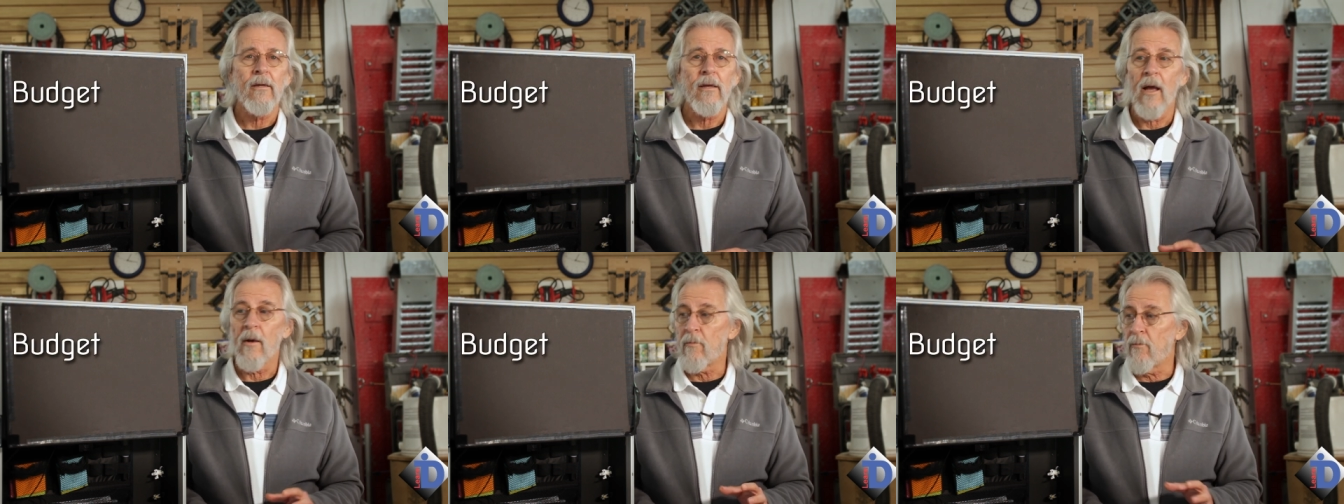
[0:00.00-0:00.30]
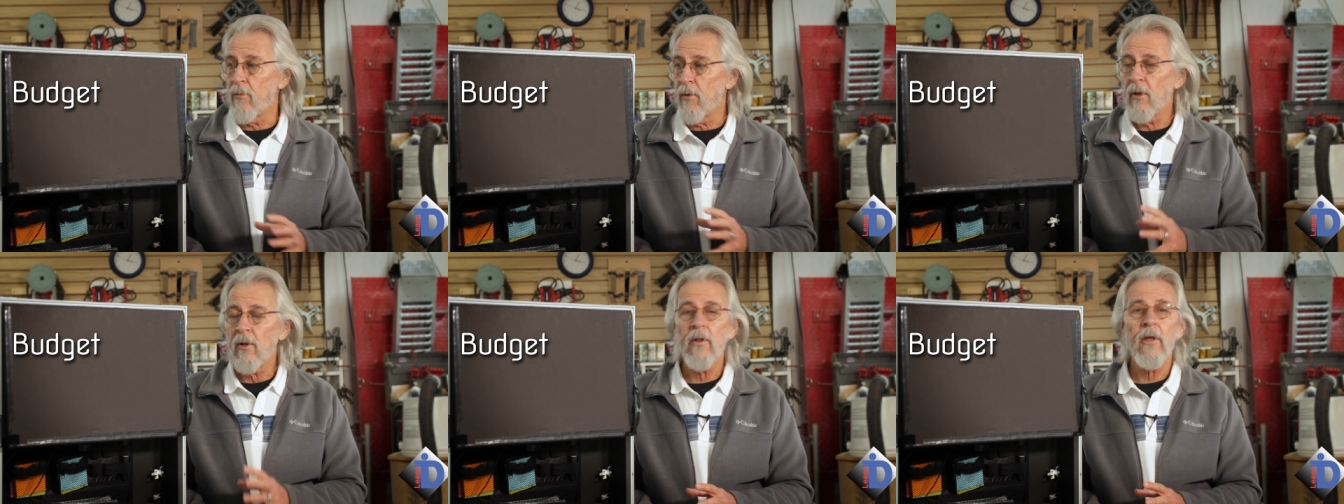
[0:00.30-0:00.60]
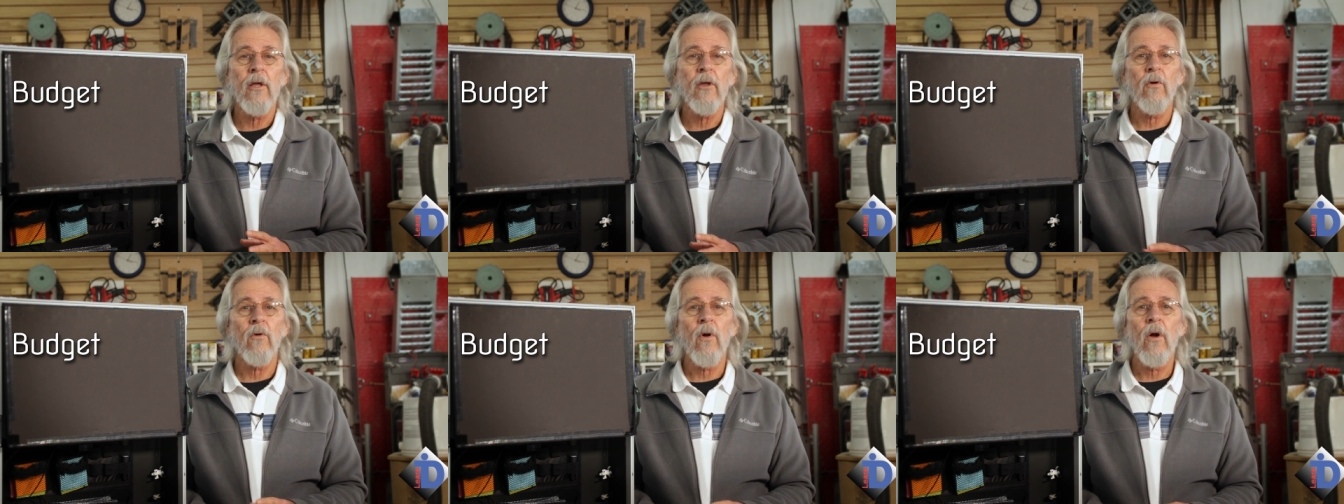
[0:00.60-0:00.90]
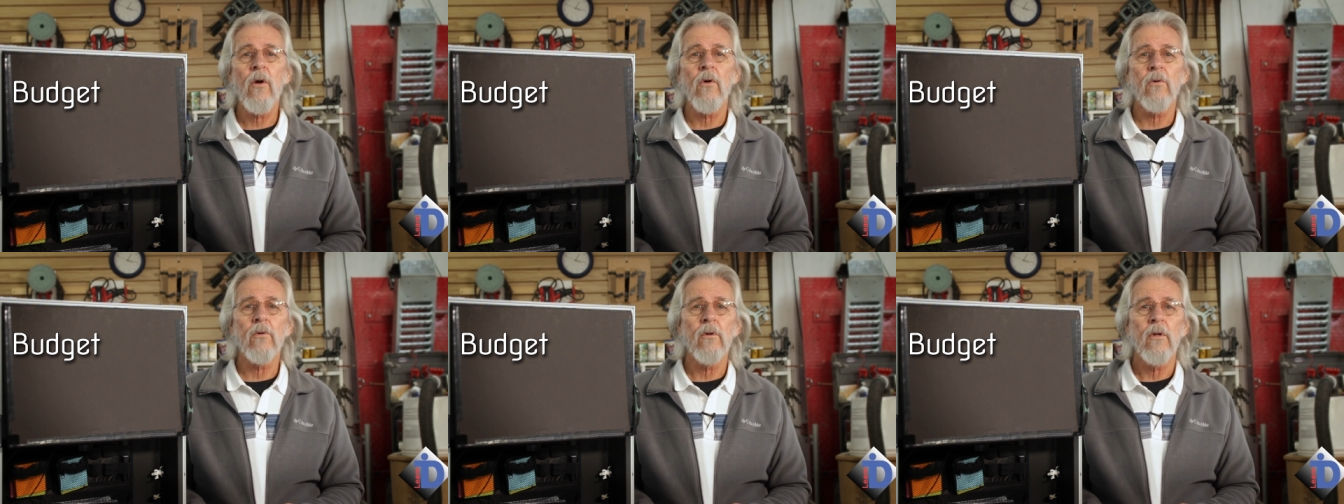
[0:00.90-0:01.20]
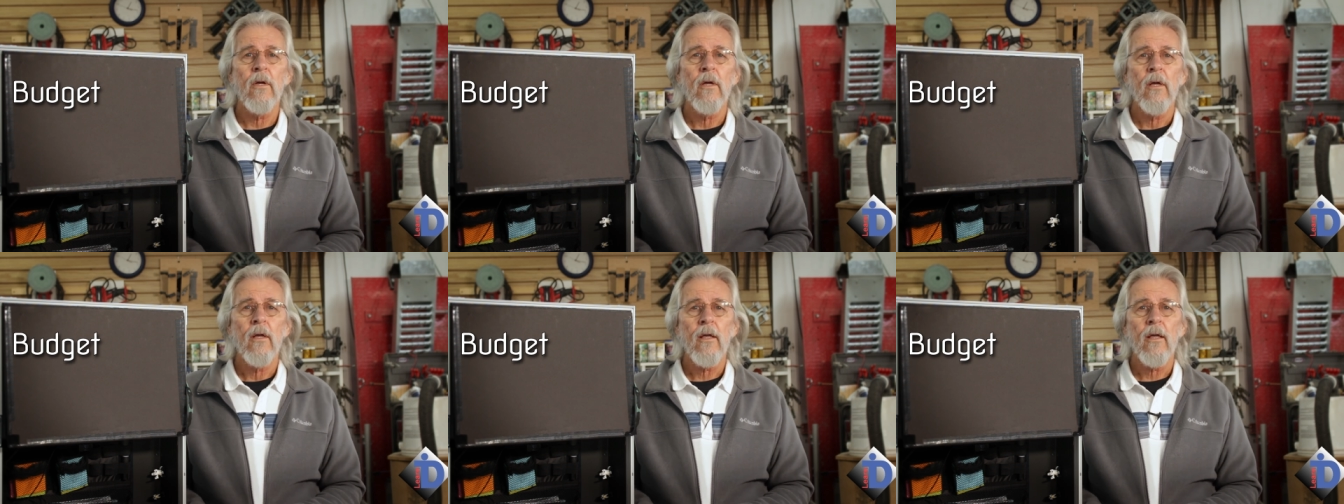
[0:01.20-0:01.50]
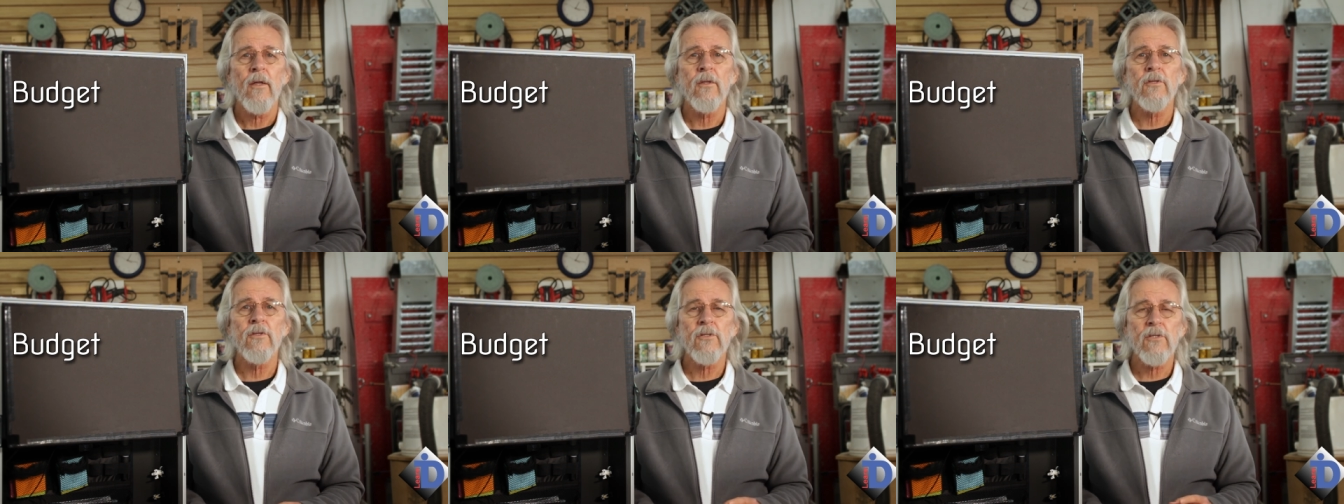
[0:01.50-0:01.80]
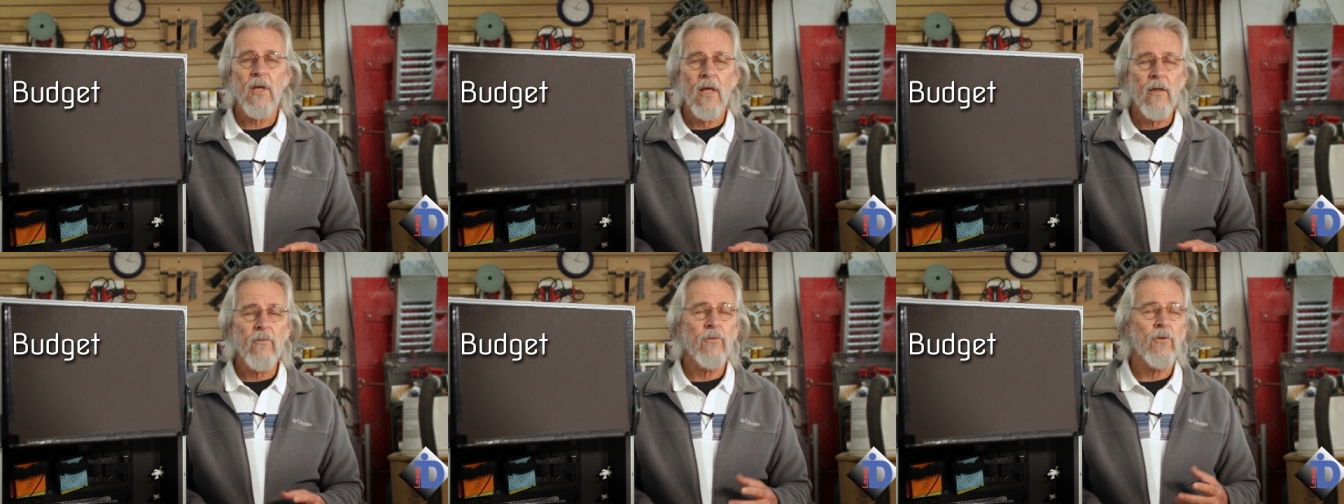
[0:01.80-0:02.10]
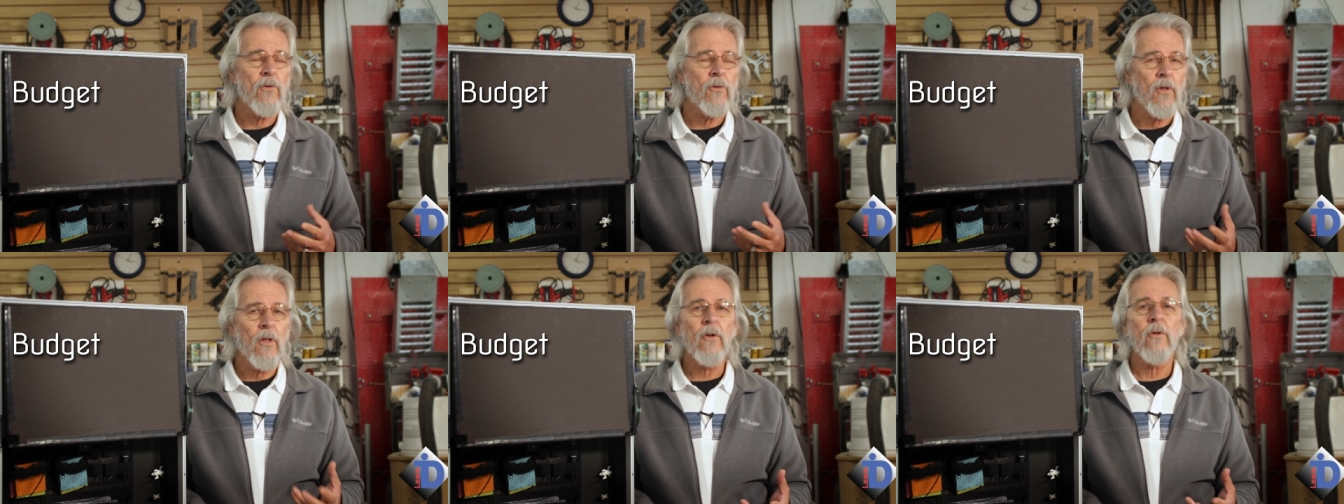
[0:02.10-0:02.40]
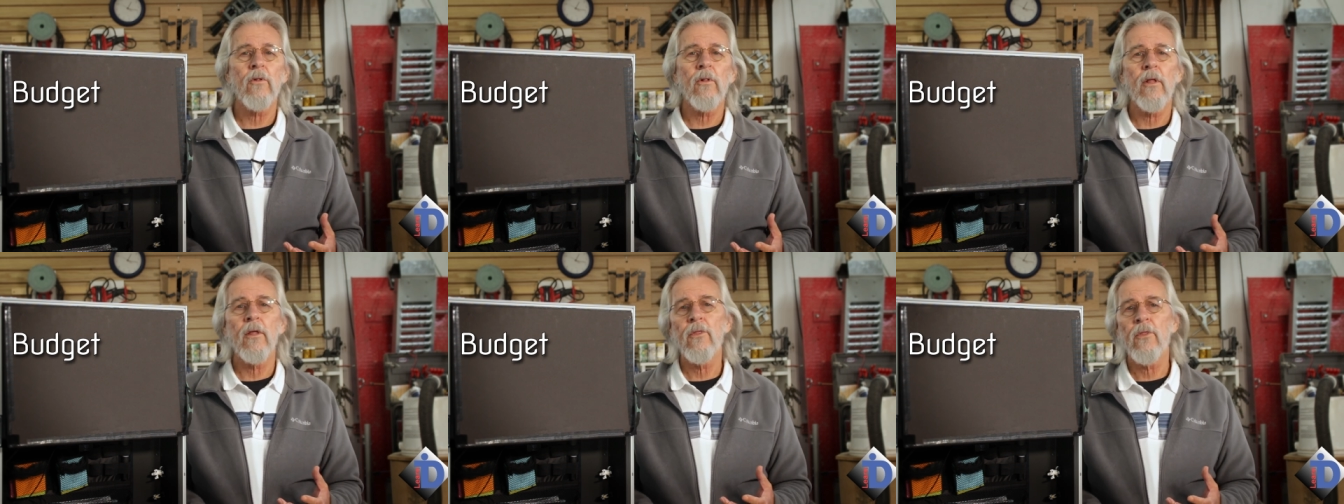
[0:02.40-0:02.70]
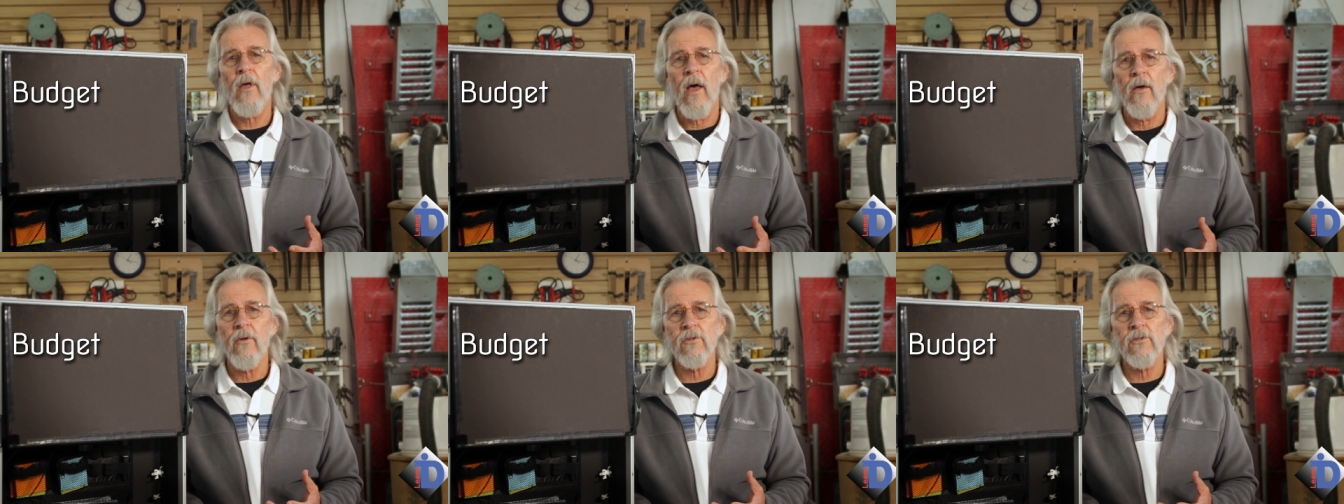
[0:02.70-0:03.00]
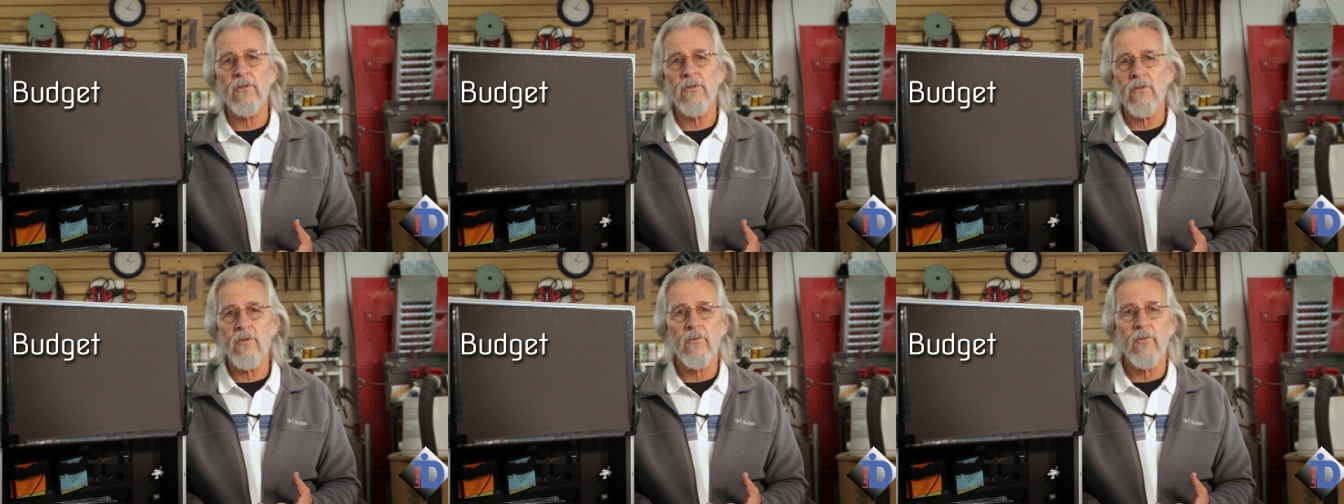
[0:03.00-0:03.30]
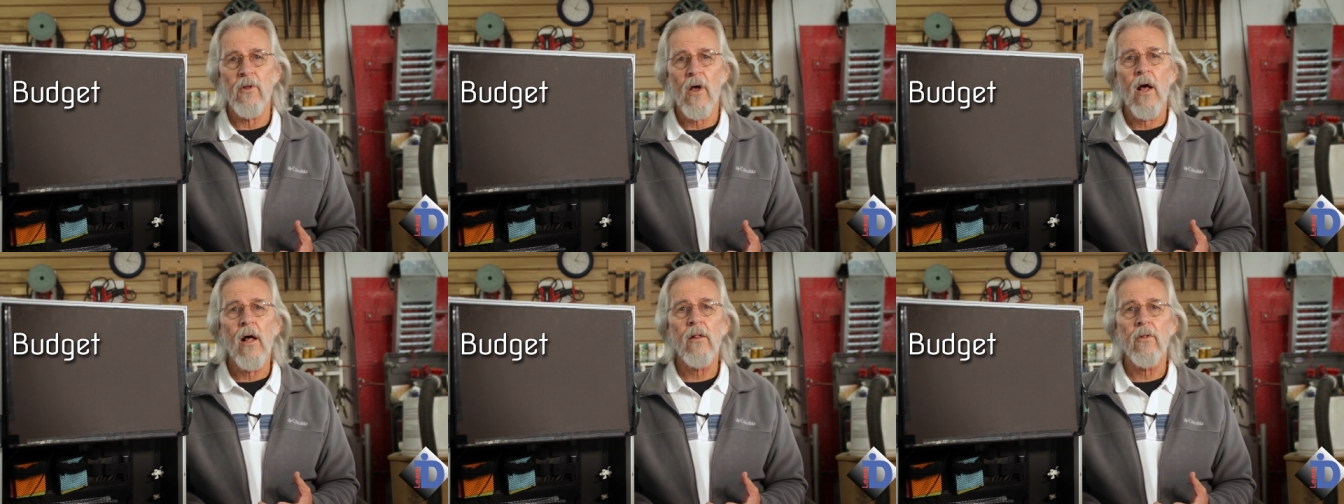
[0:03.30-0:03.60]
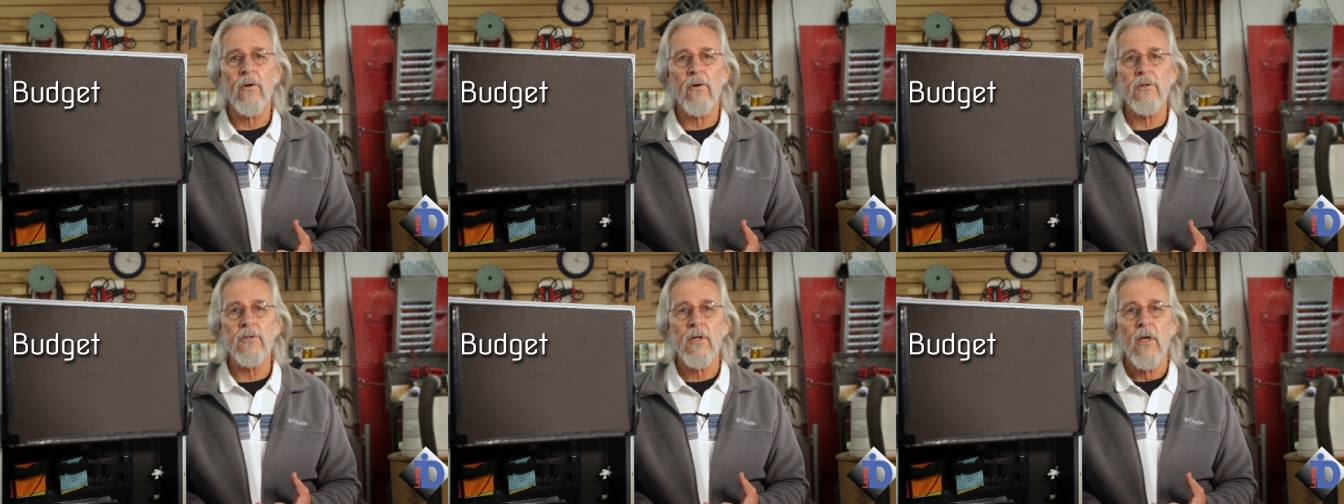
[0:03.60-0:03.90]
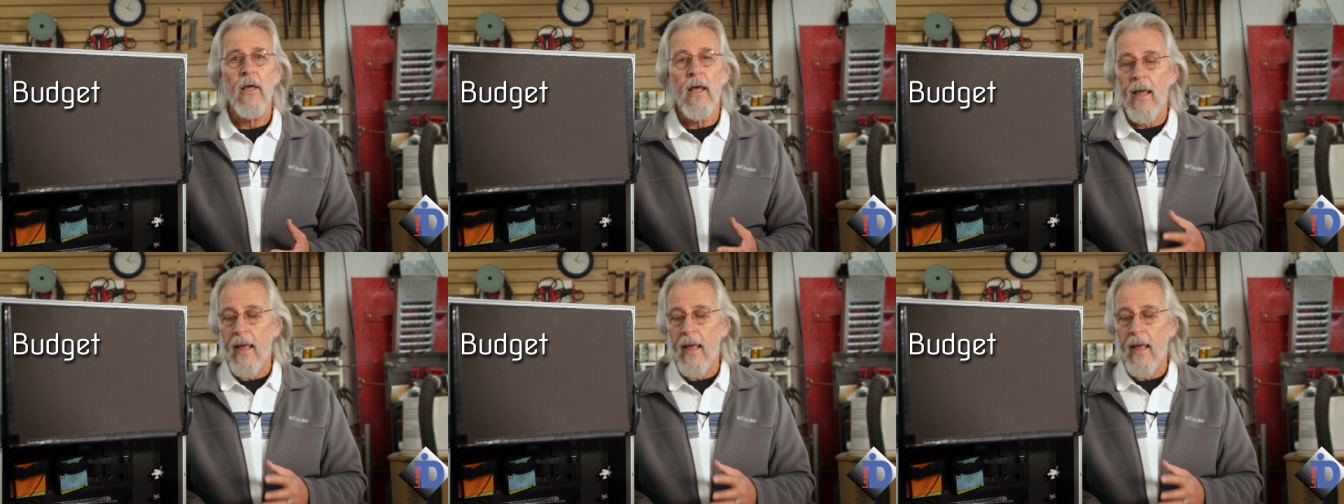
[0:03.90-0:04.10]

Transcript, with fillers: Now, building your own, can save you literally thousands of dollars.